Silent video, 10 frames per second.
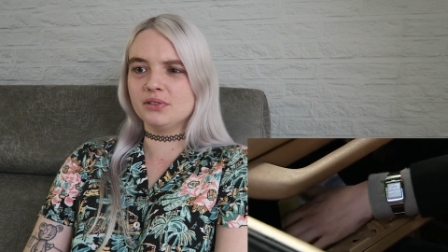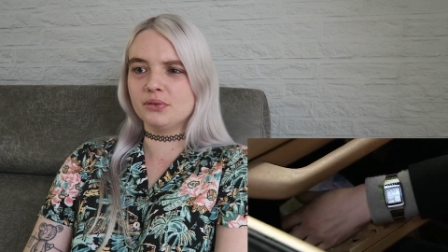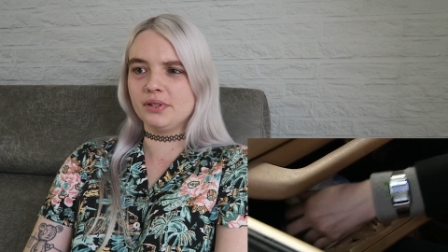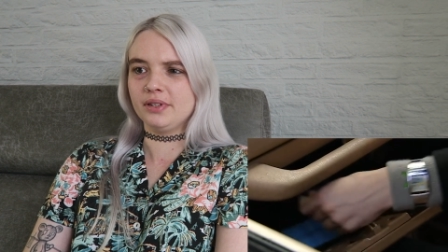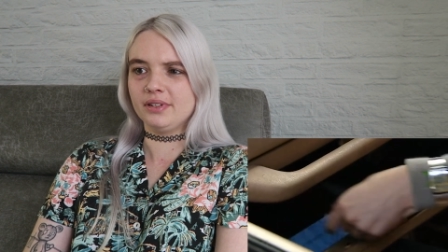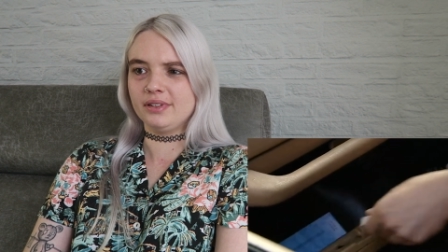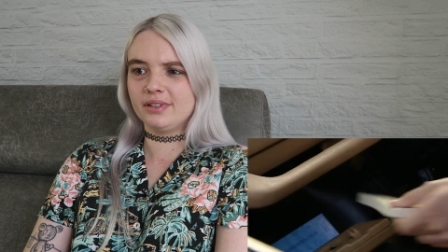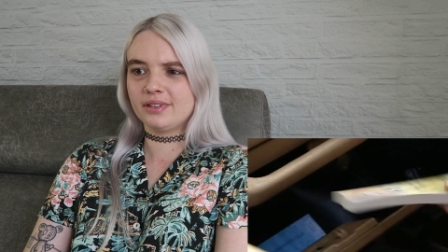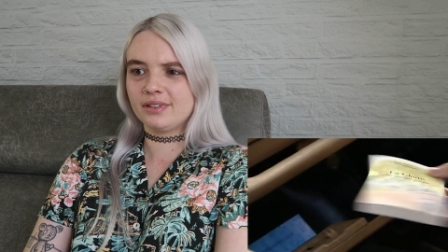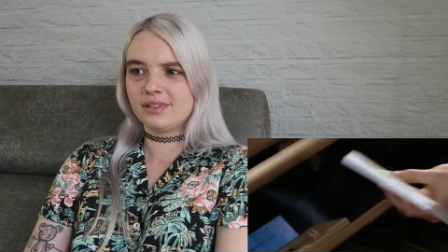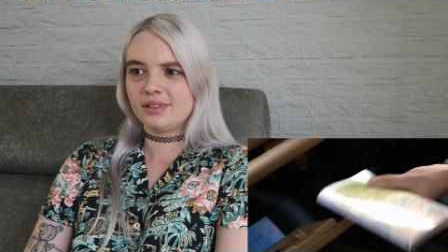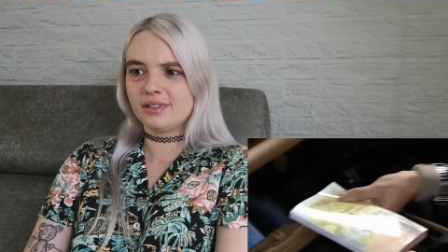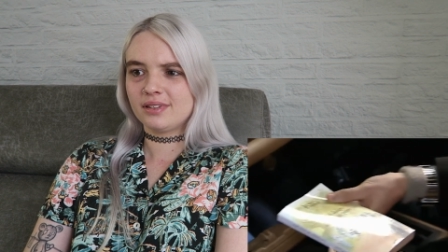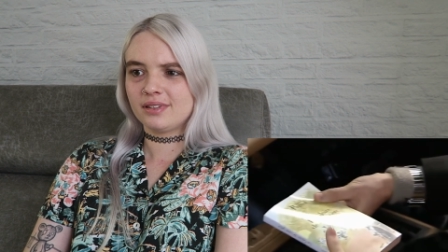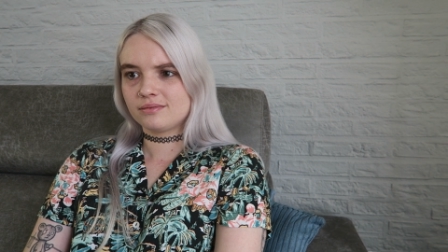annoying.
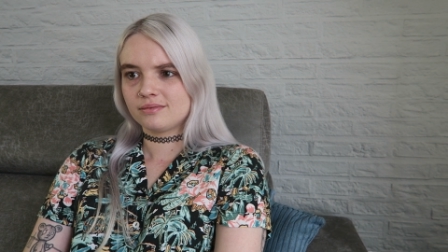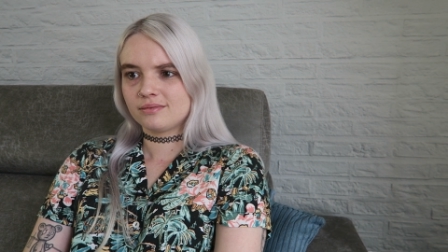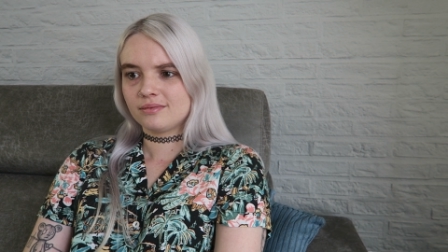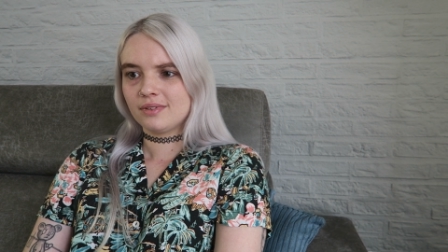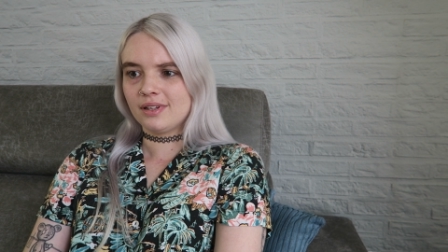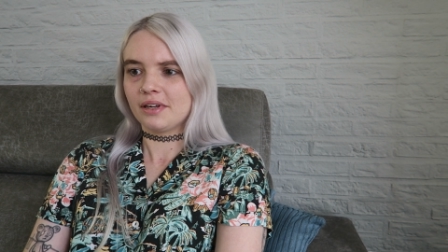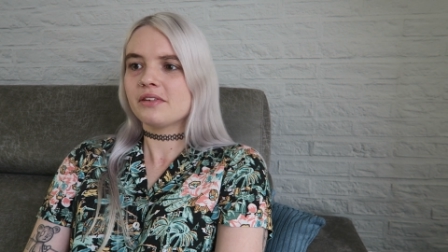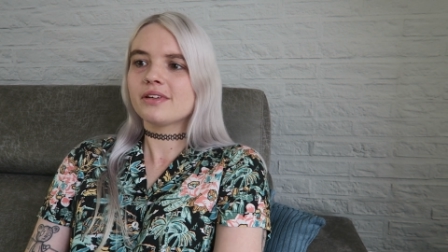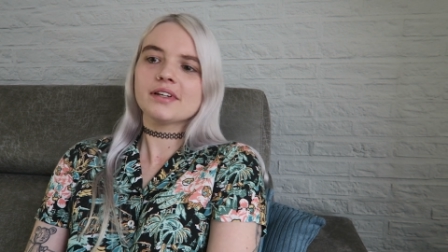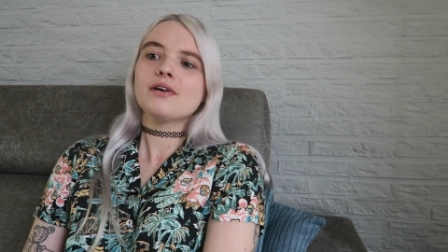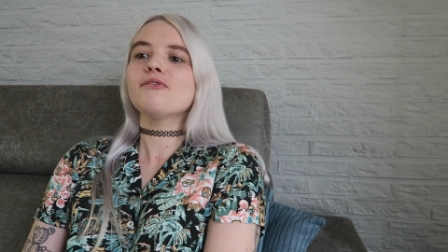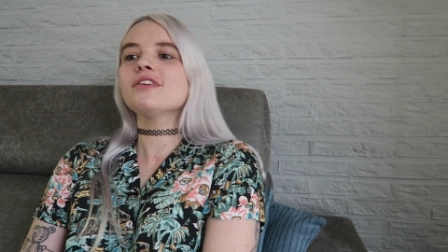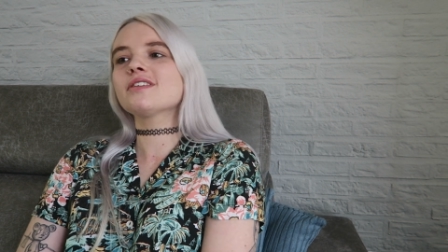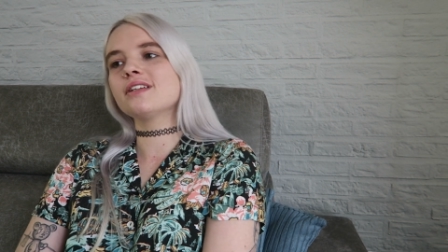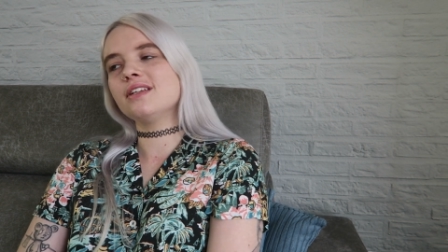It's the most beautiful. Like you can
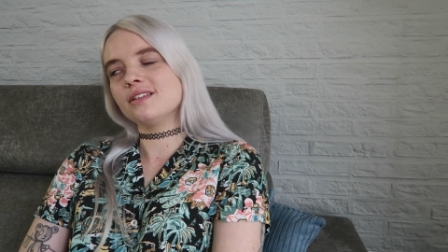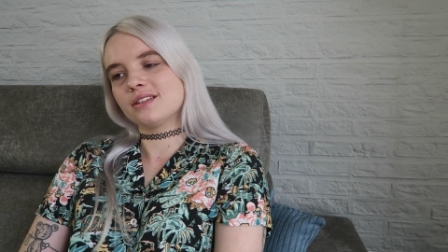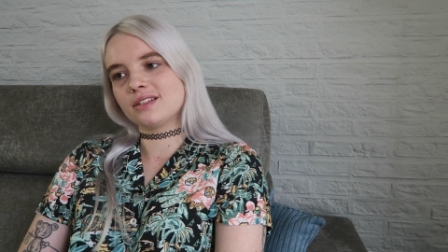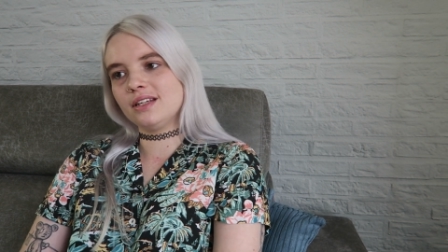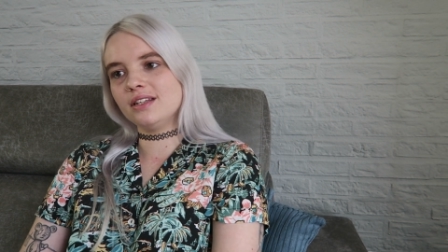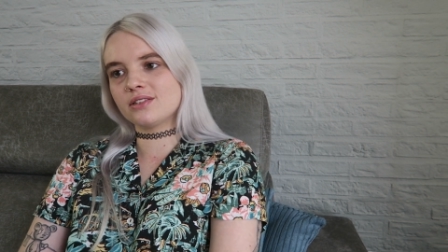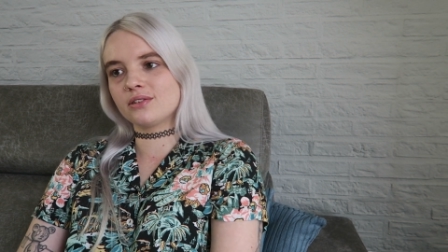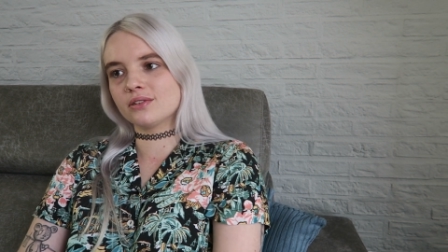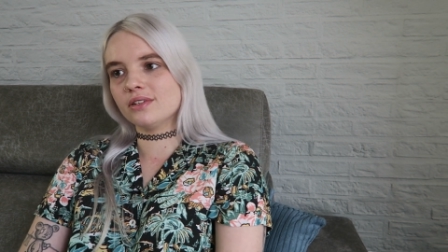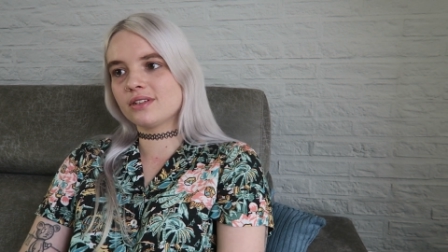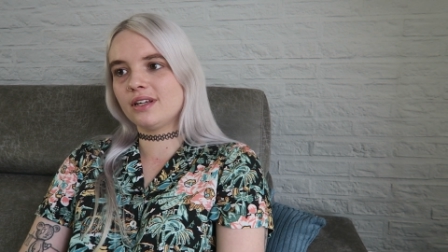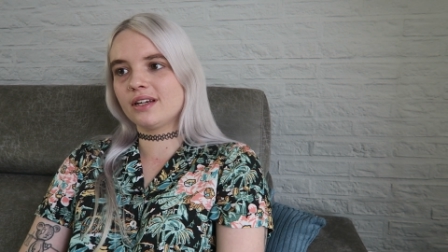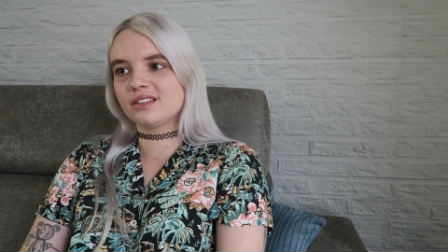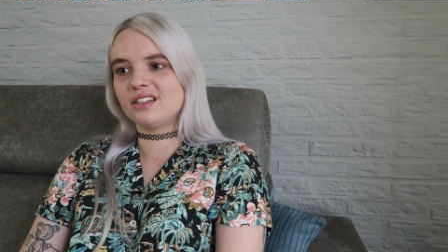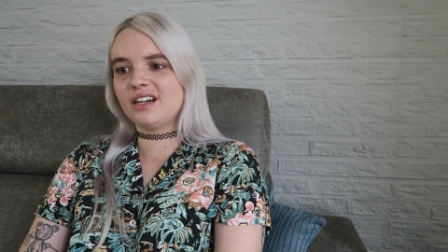obviously see this girl's
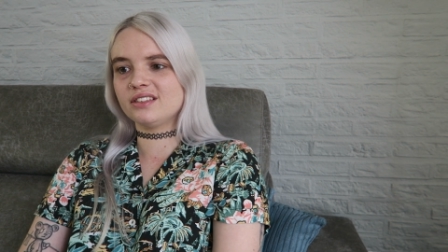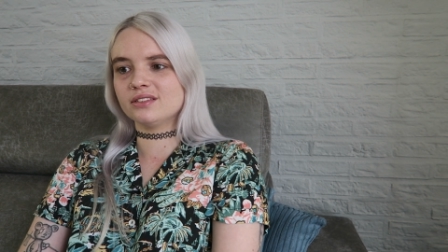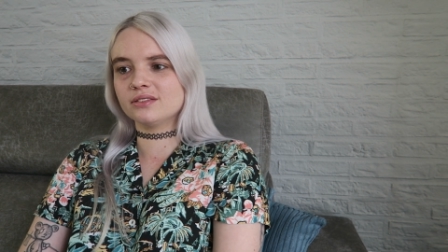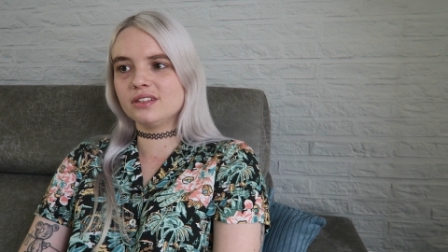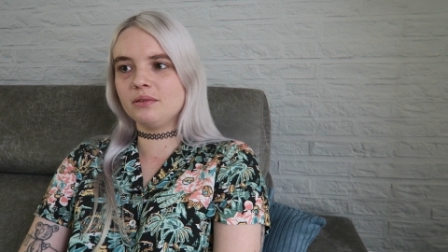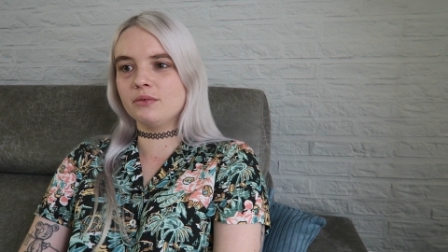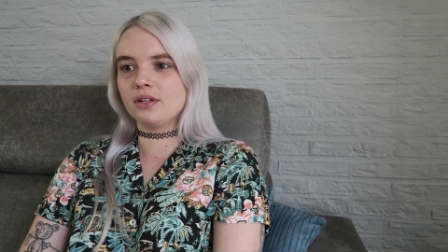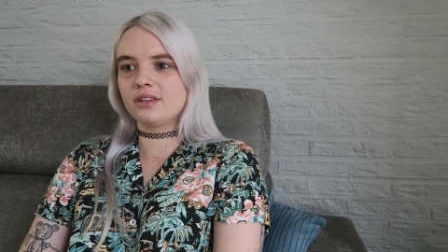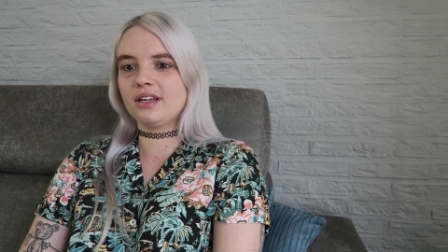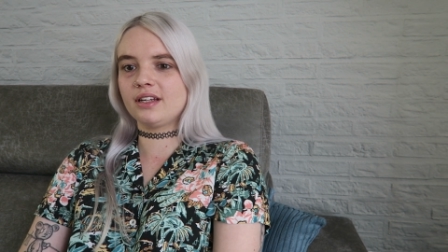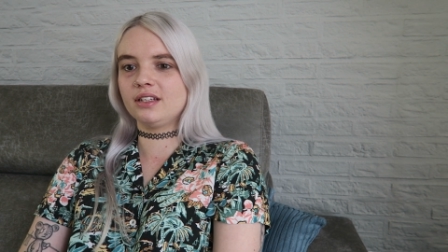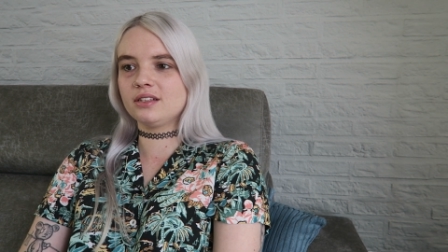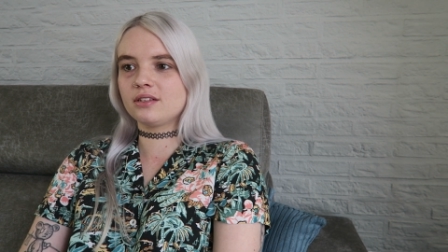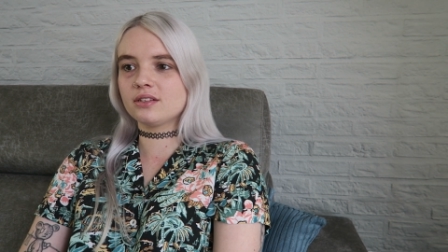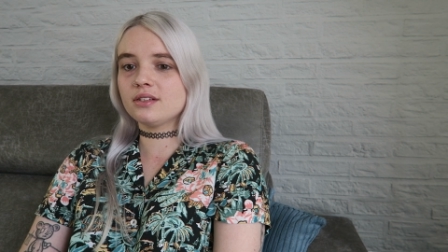like, no, I don't really want that, and
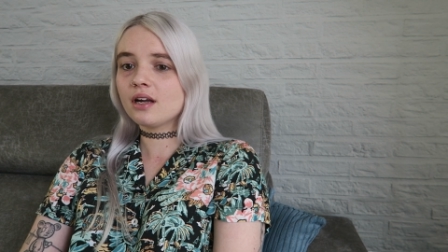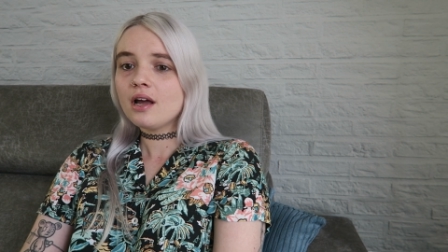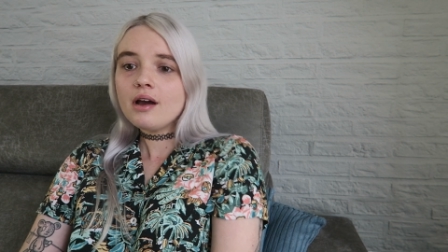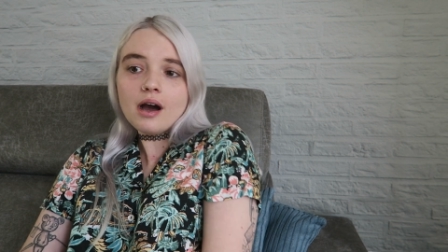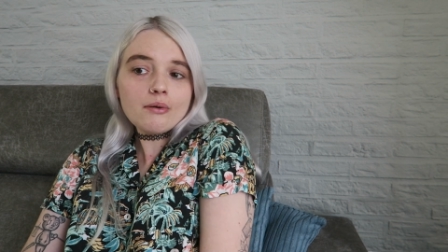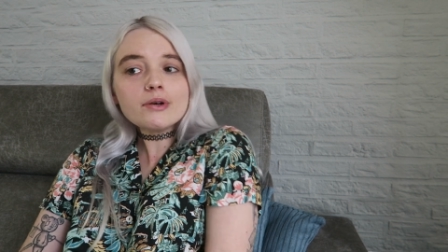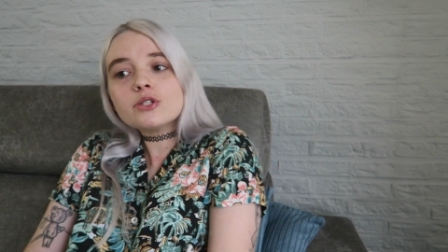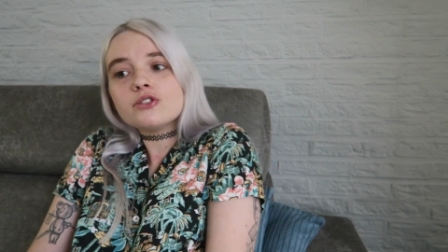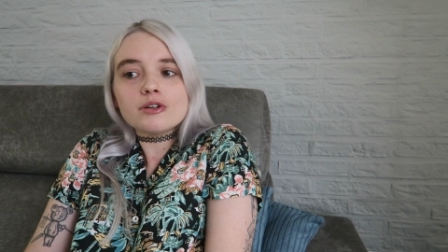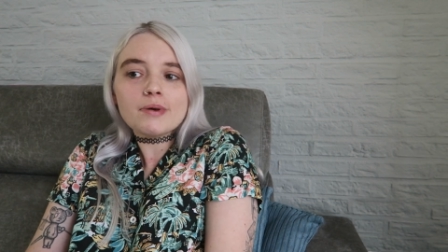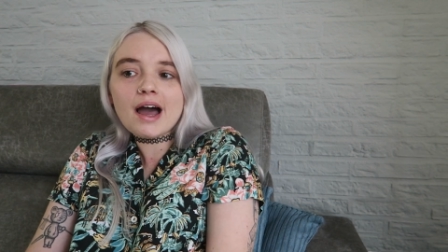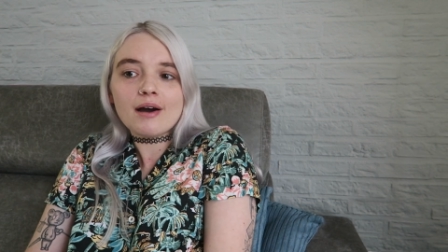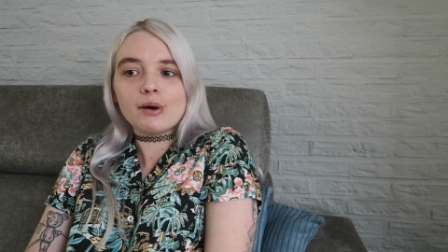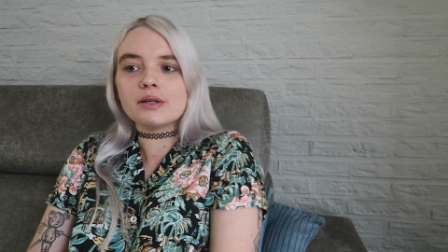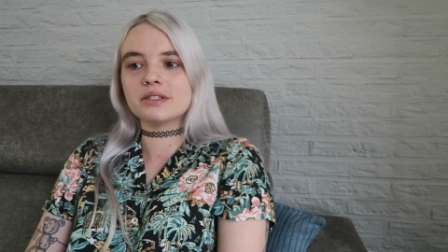he's goes like, oh, it wasn't so
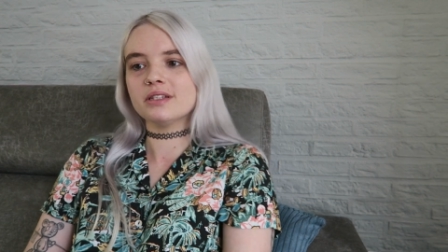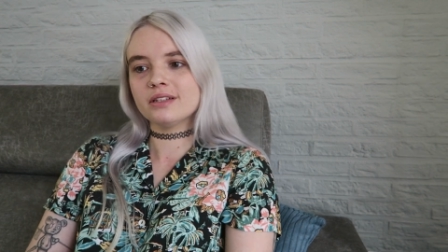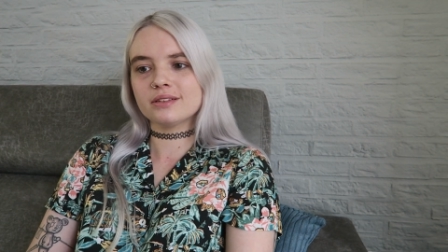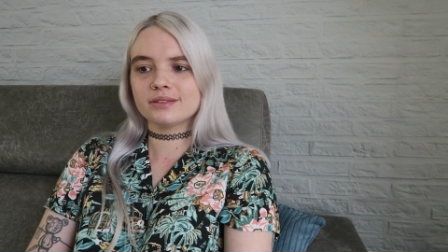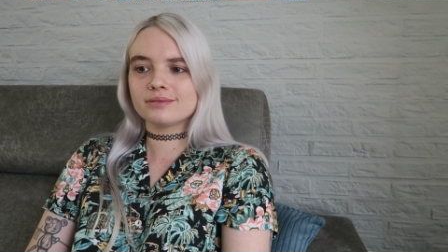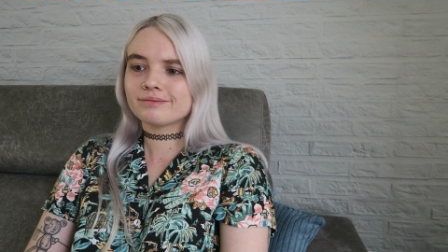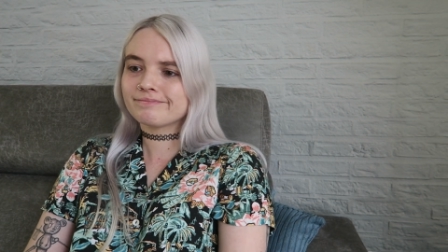bad, was so it? Give,